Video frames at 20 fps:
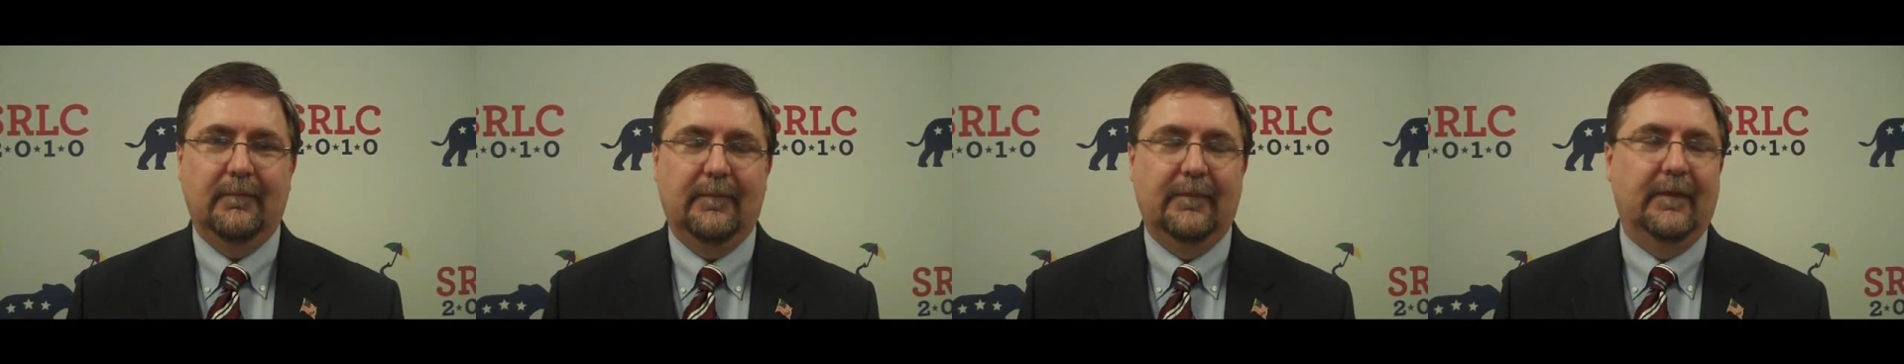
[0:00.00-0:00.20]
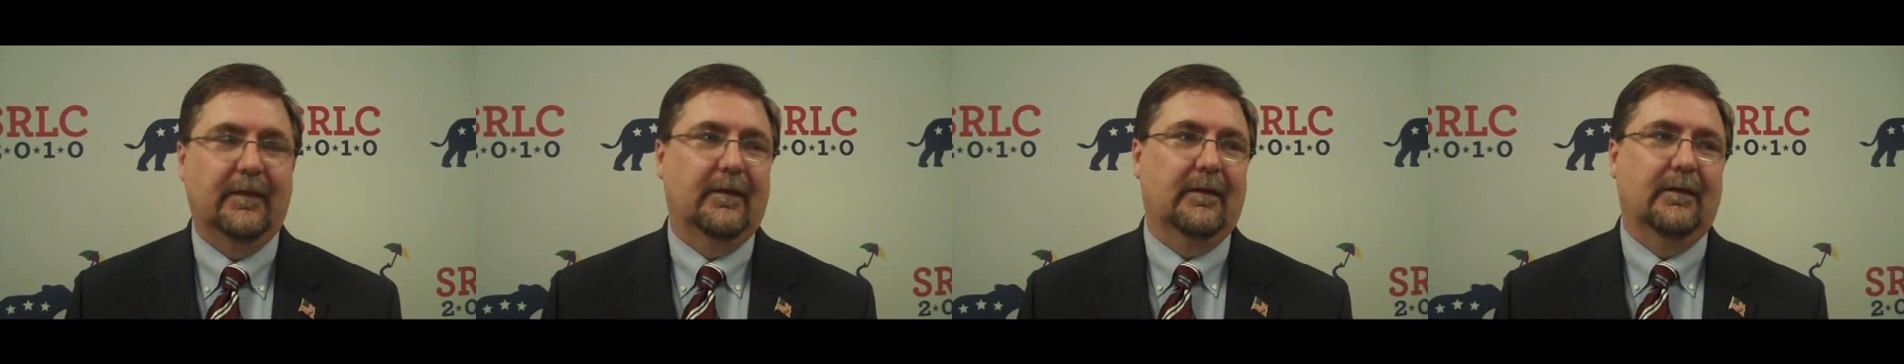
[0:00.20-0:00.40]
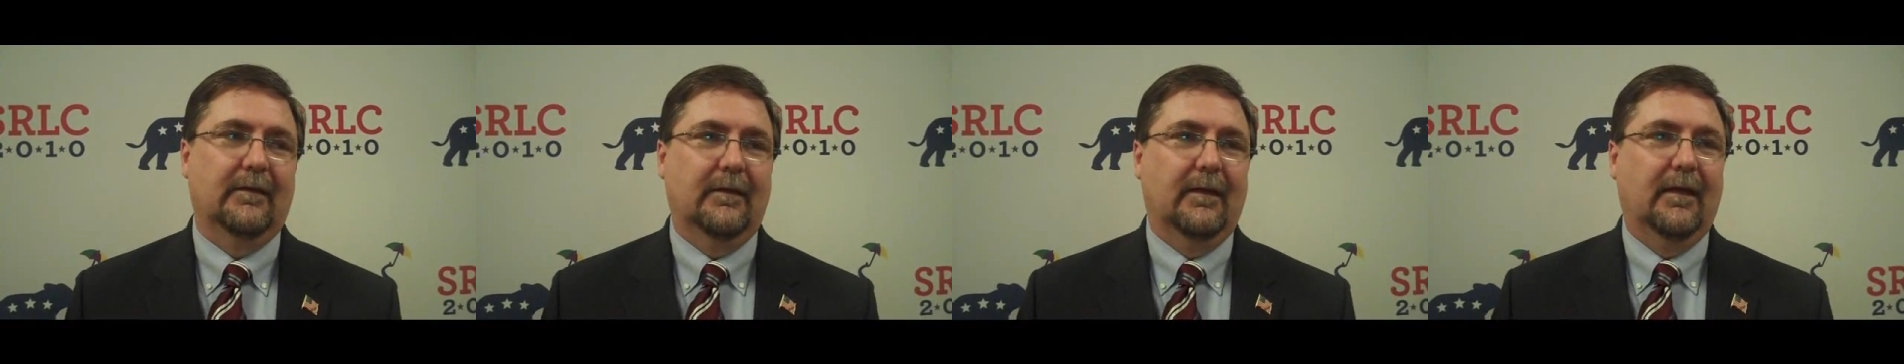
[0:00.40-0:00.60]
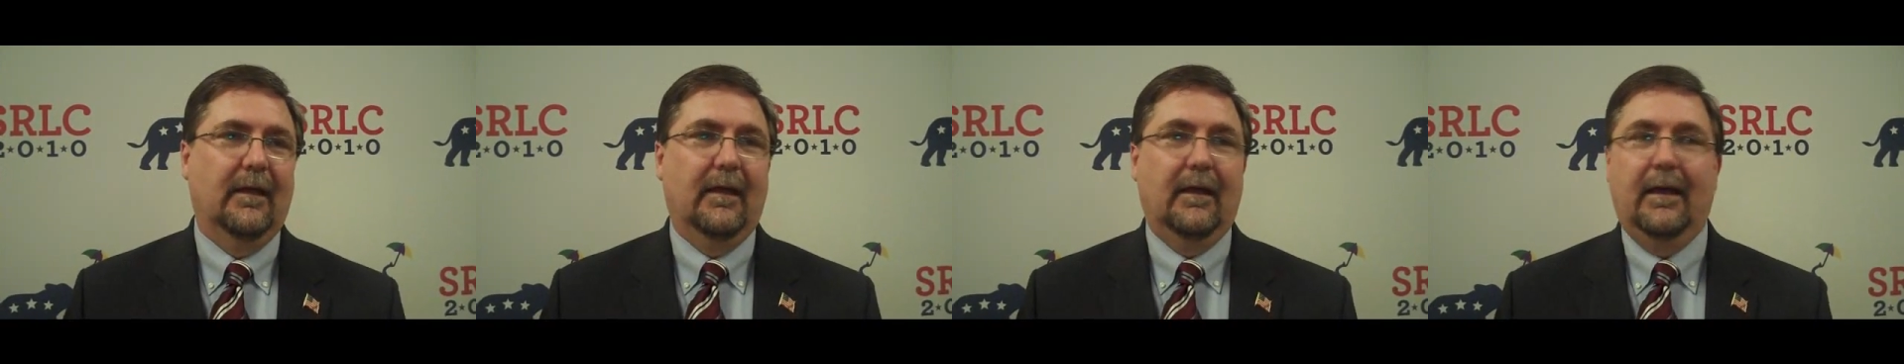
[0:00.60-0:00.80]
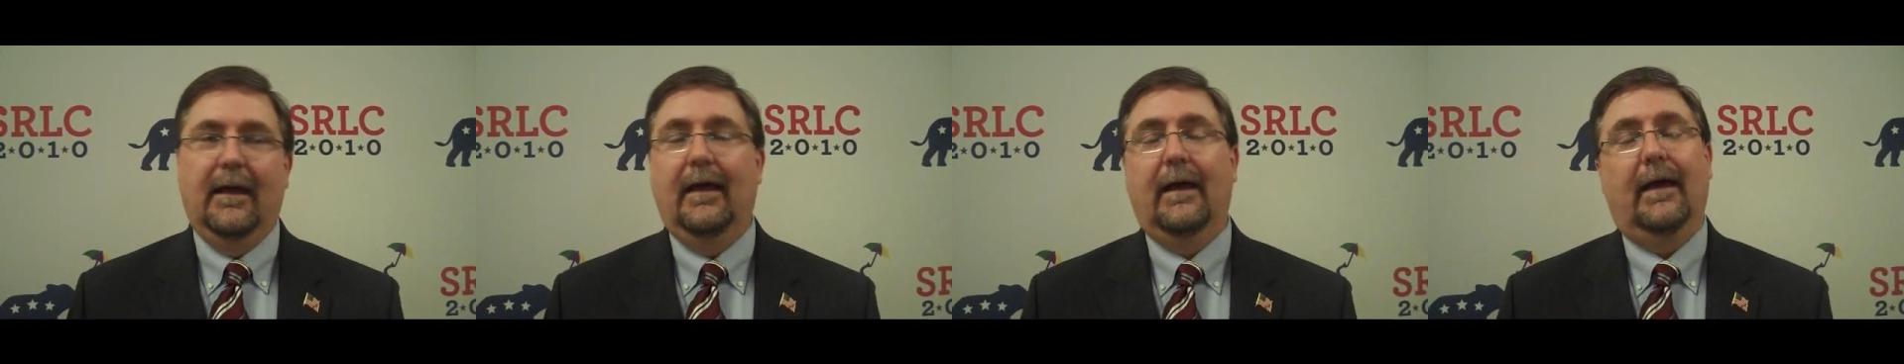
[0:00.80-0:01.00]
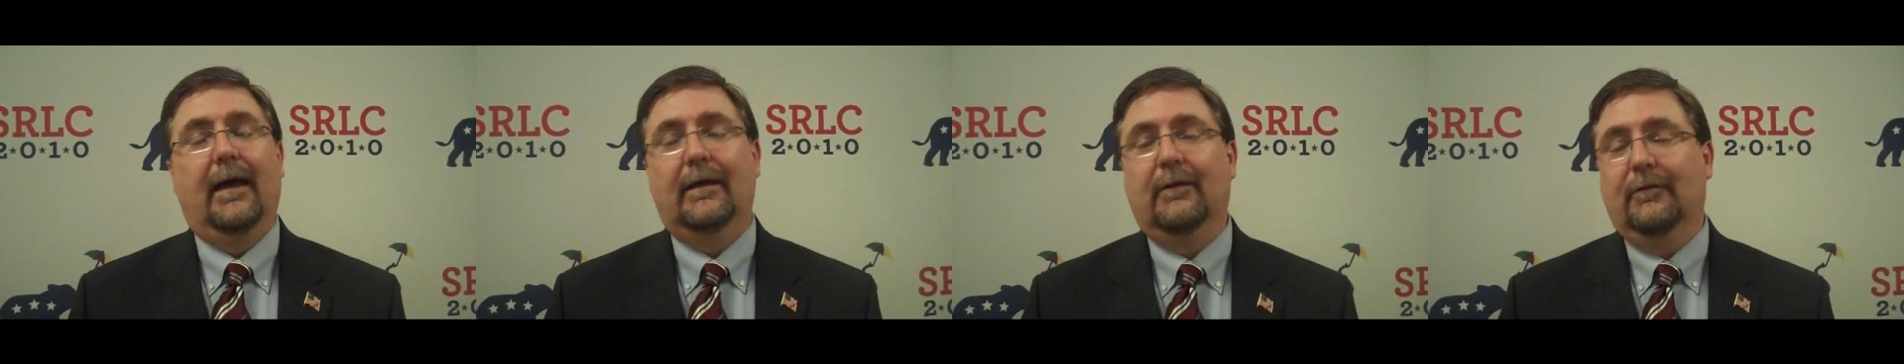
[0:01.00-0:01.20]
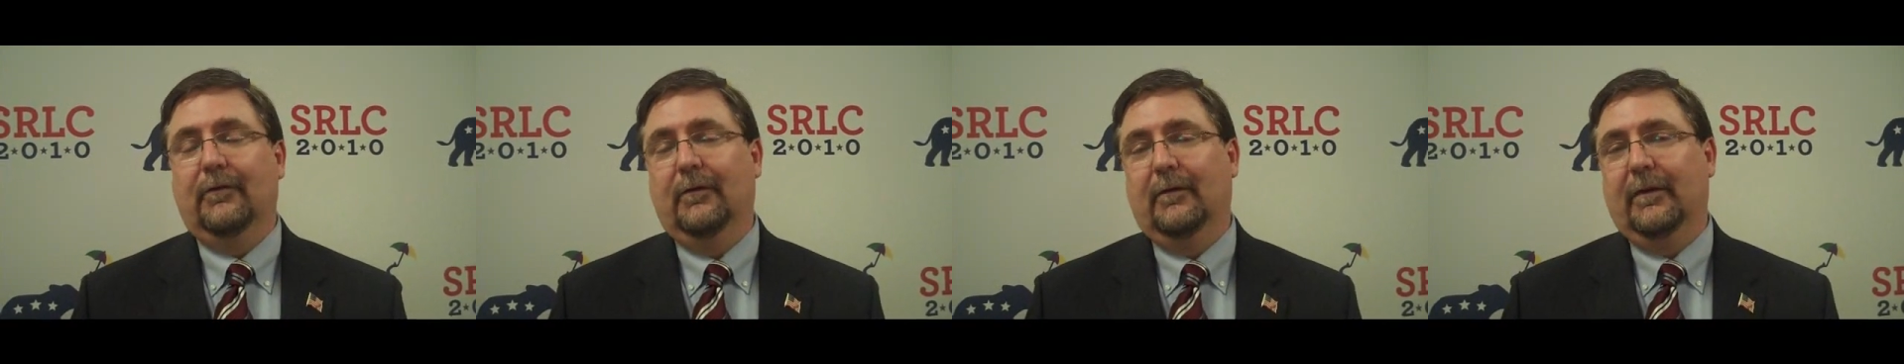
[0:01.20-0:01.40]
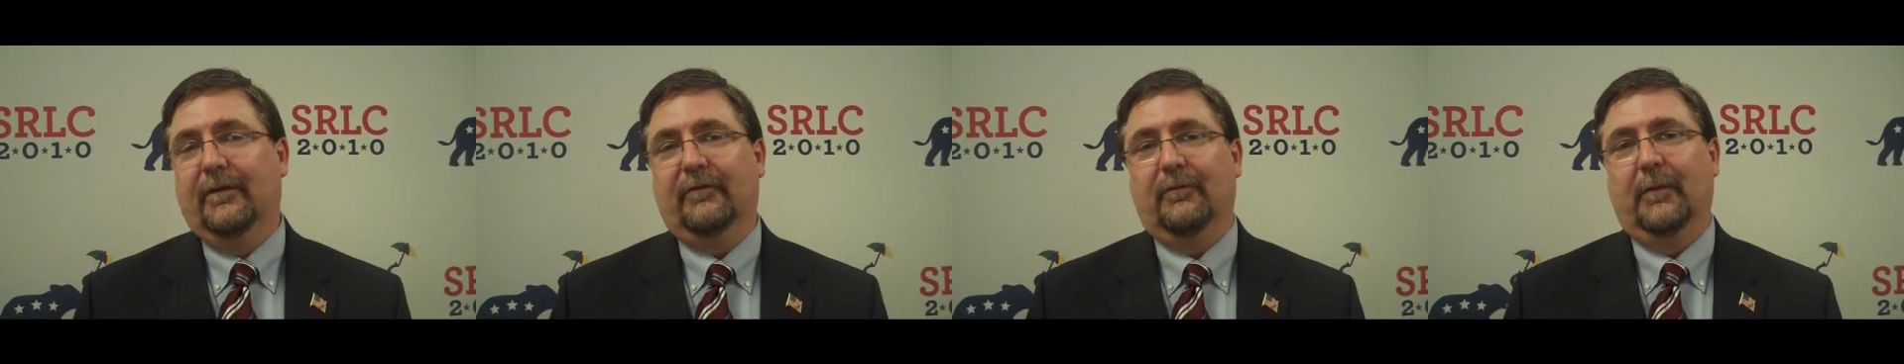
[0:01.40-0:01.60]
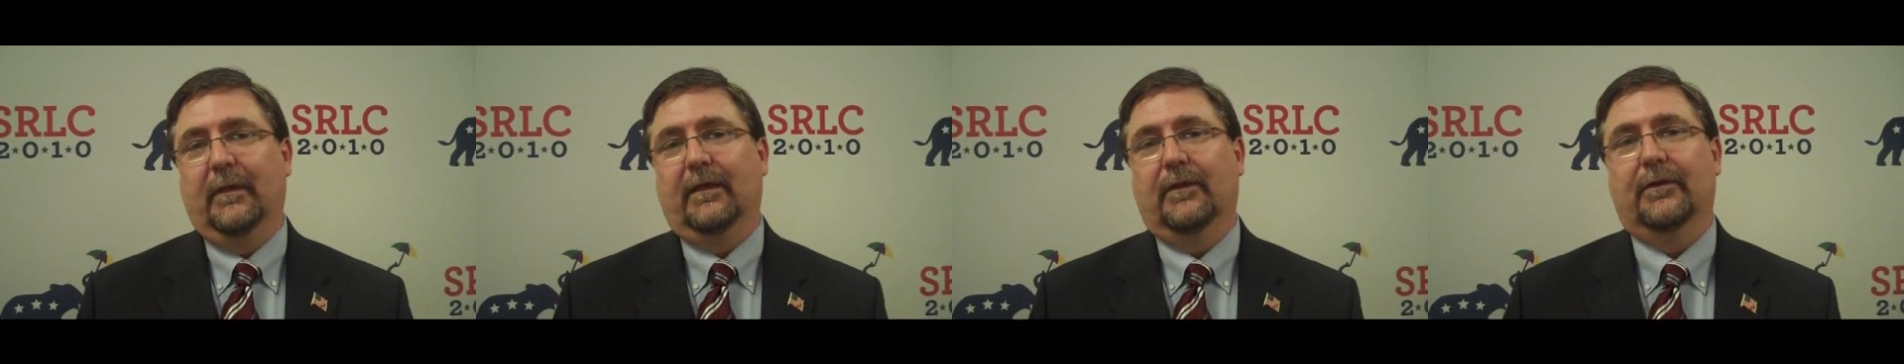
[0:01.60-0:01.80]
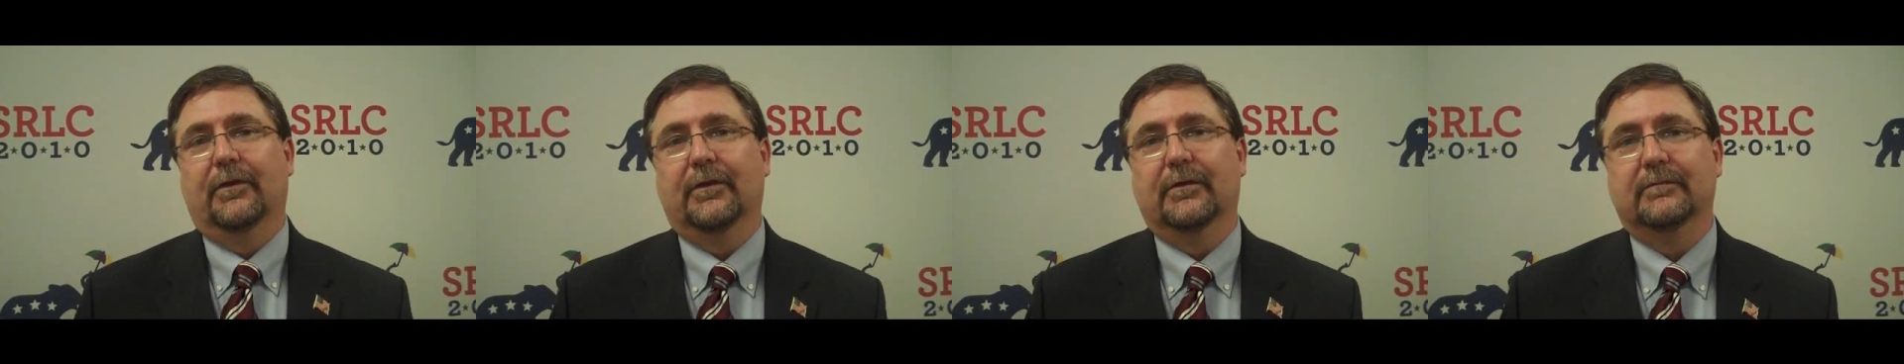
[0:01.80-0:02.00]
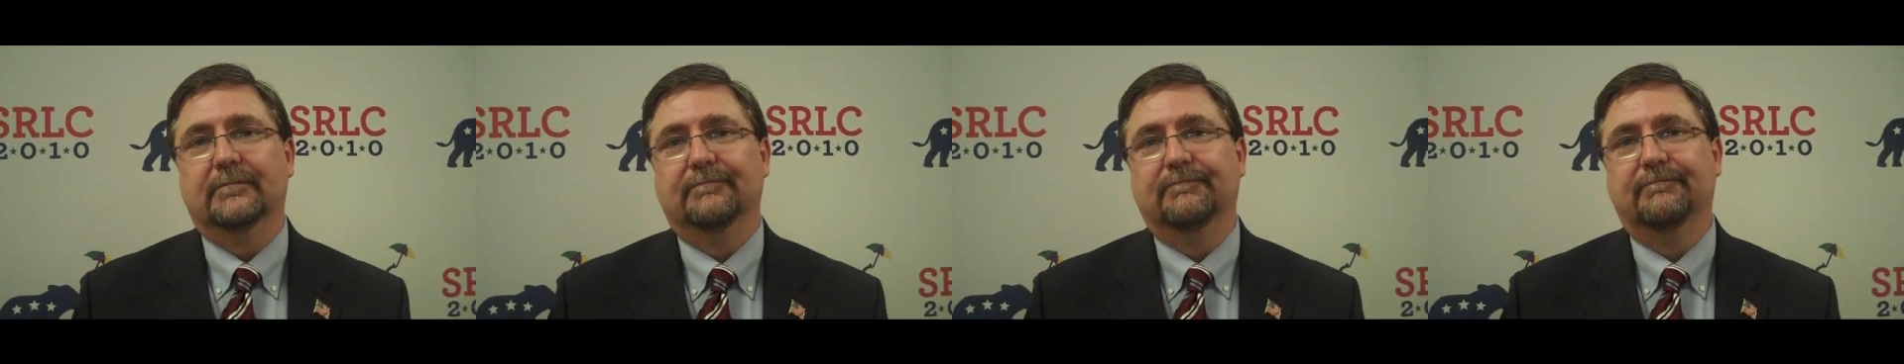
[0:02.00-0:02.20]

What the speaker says: then I don't know what else we can do.